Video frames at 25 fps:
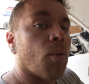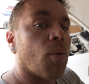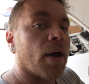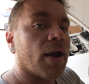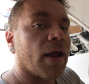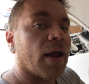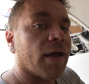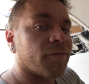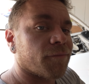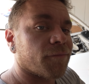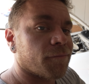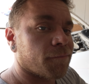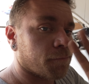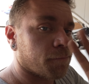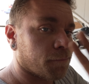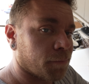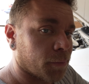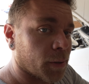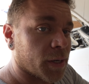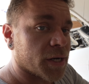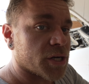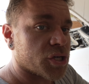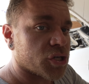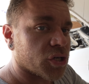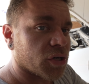what I'm
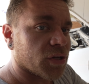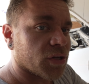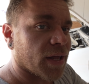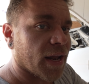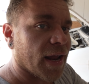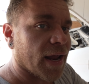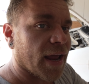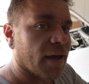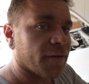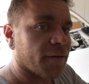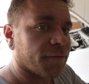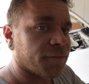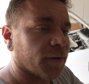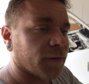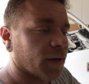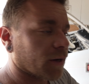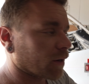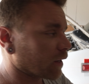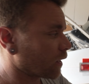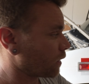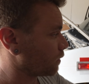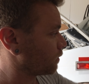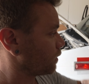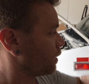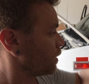pretty sure that I have figured
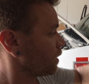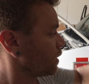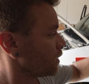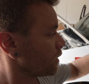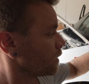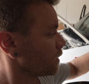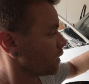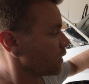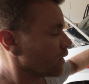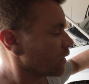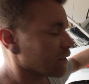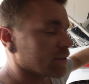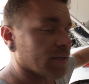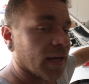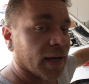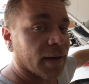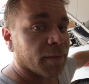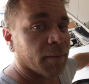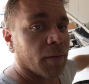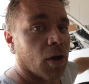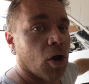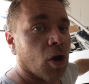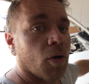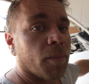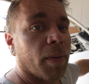out is I
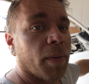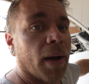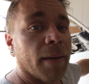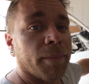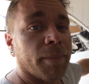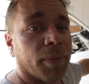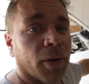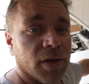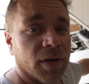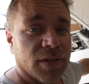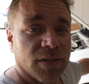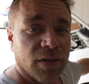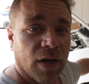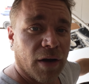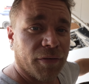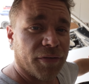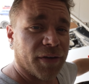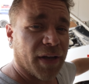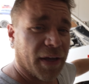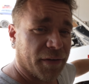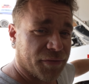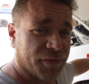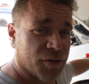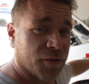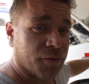can go buy parts off an
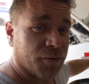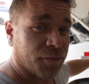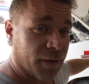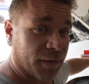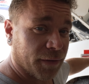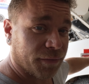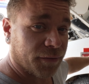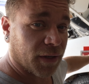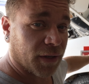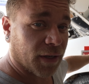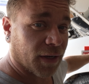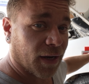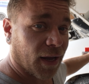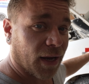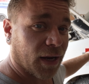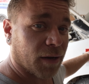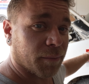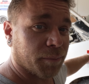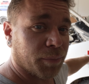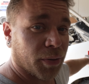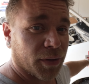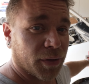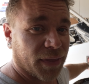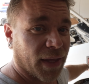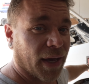F250 and I can
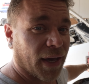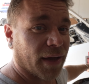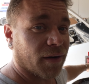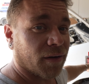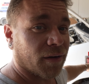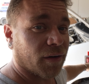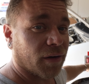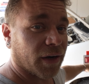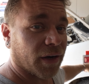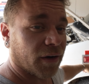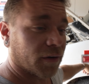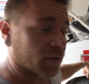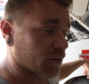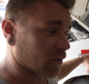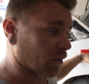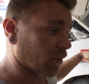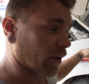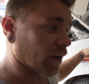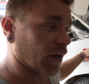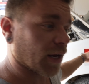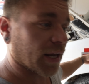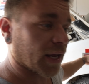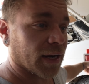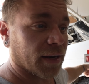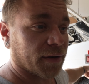put that under here. So we're
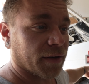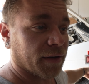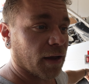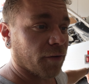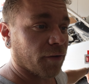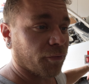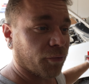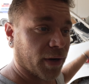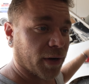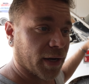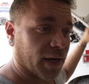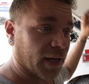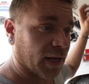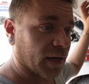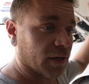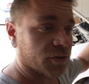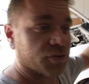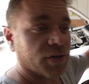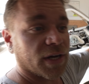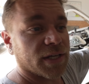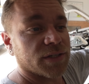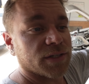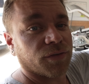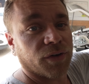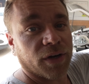going to get a diff, we're going to get a
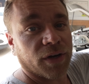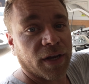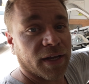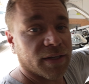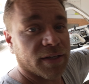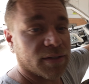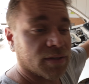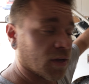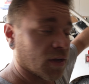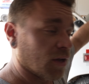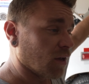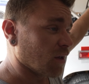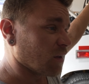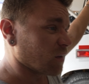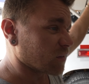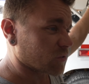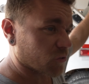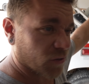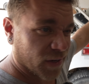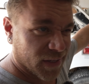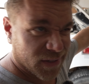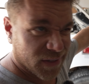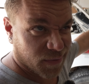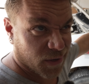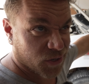transfer case,
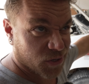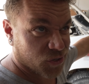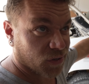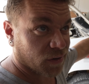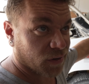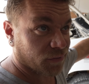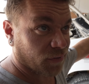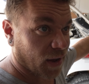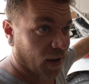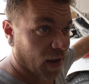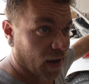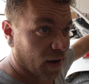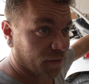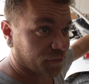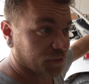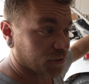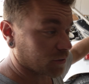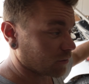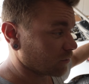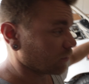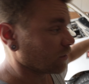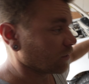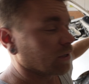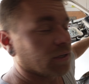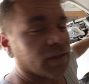transmission if I have
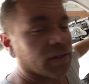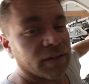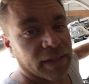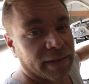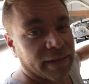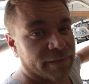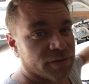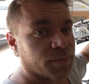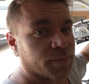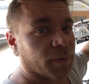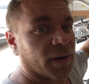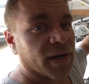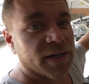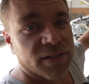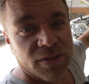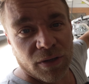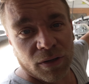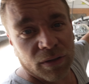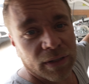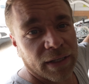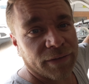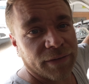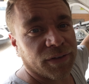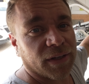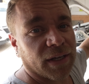to, leaf springs,
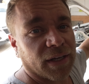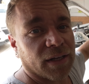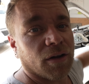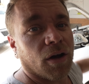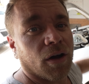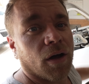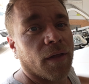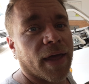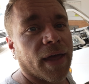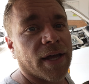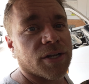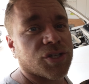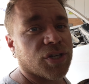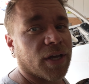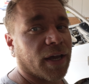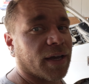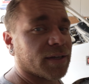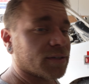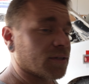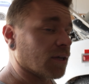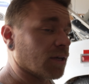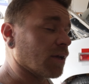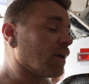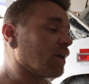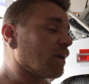whole lift kit, all that
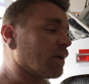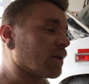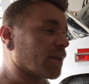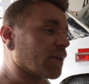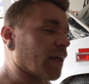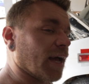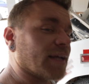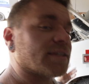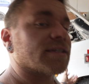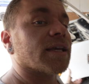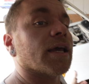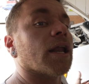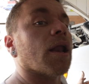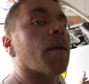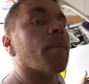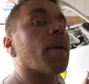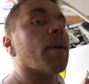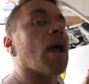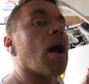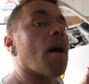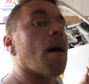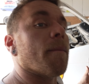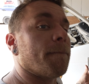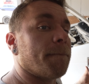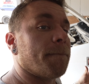jazz. That's going to be
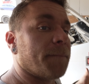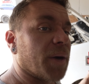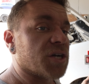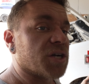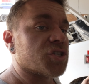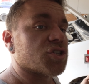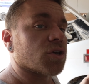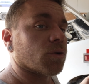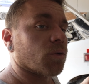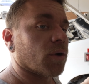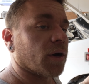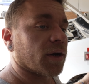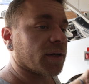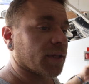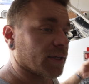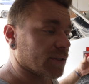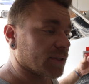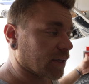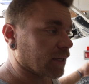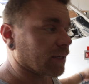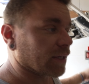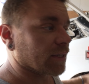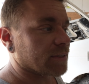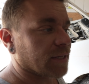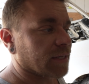a bunch of work. That's
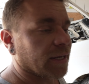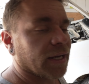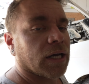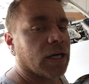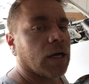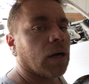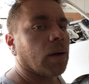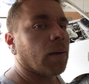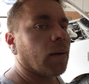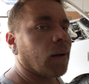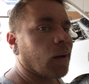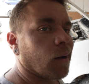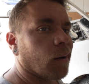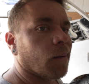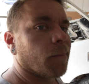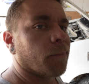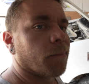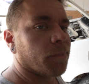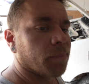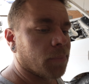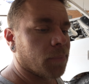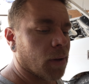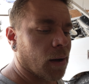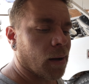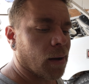going to take
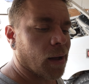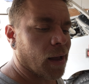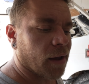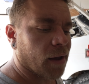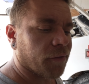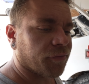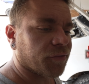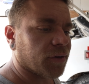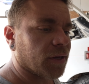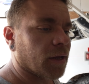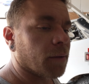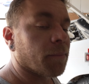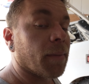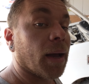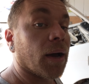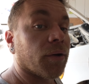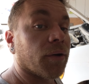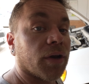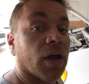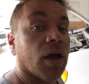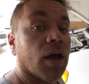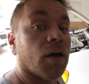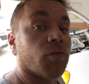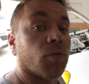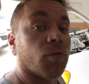a hefty amount
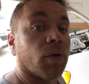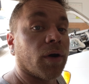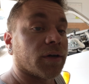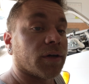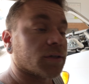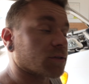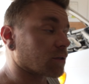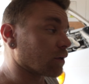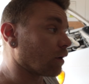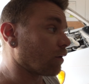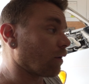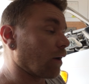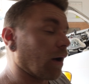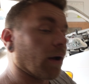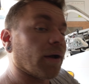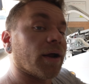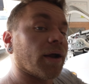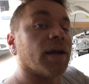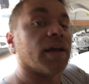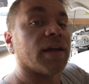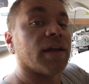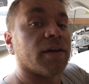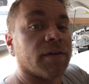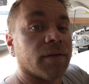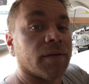of work. So I'm
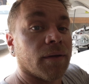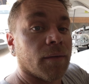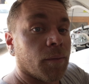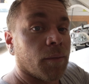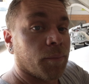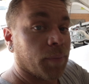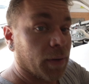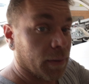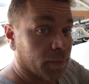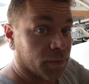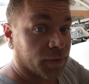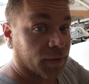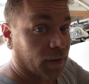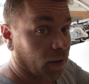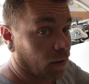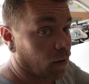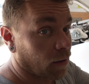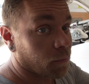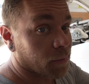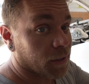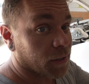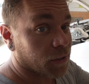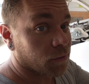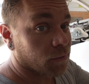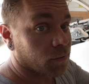going to need people to
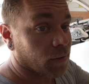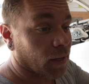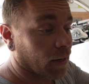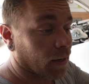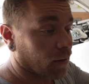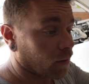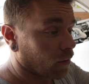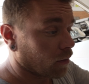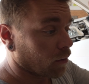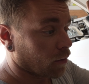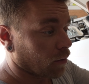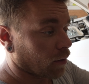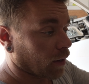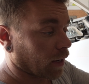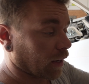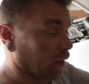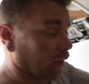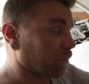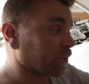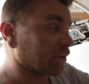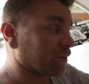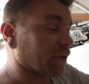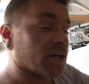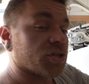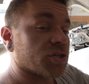help me do that. And
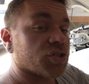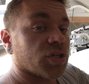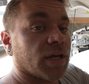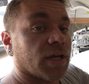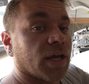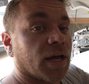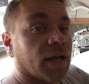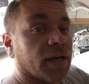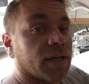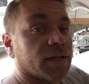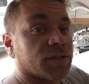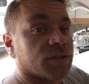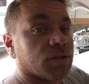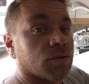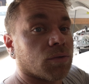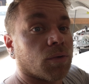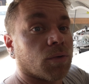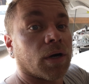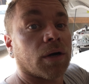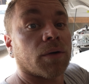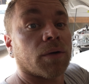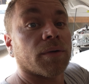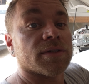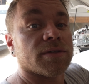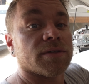potentially I need to
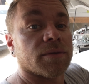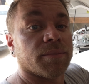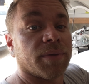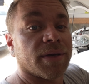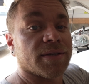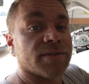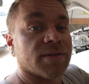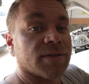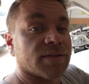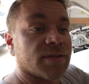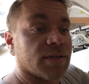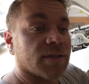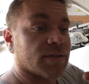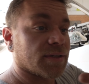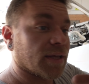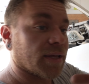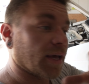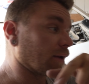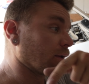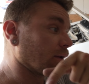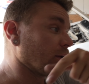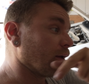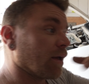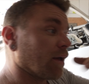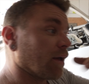work with some businesses that